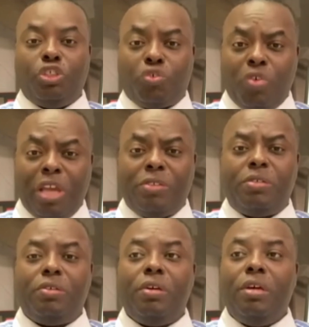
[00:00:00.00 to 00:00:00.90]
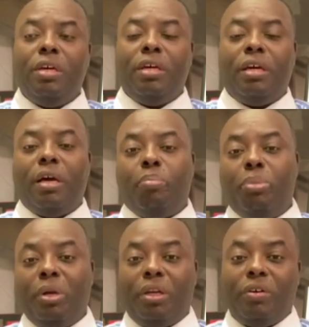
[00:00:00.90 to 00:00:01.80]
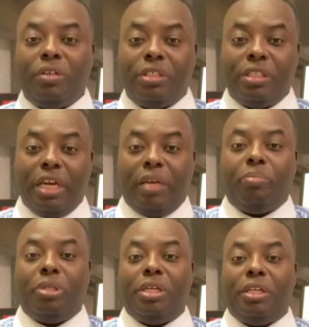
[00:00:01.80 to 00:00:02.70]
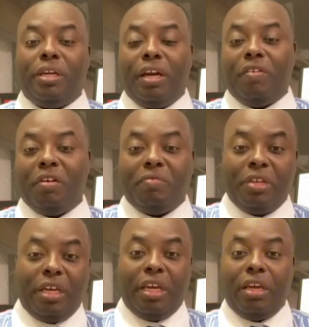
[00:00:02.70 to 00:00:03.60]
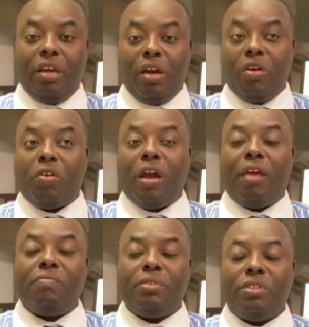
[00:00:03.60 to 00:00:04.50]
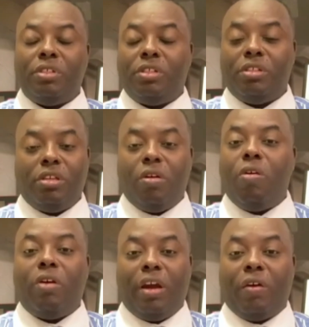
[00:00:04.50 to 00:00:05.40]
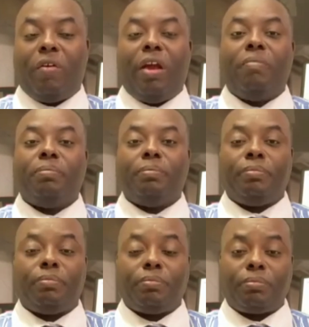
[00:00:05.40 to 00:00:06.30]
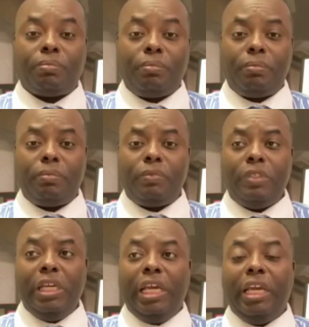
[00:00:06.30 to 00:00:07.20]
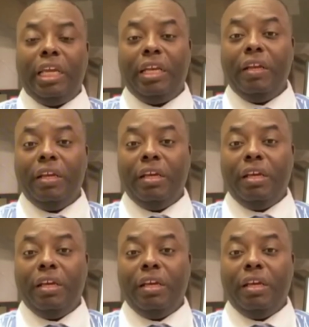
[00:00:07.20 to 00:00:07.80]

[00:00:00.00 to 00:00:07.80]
stress put on that particular area of the aircraft, in all aircraft, and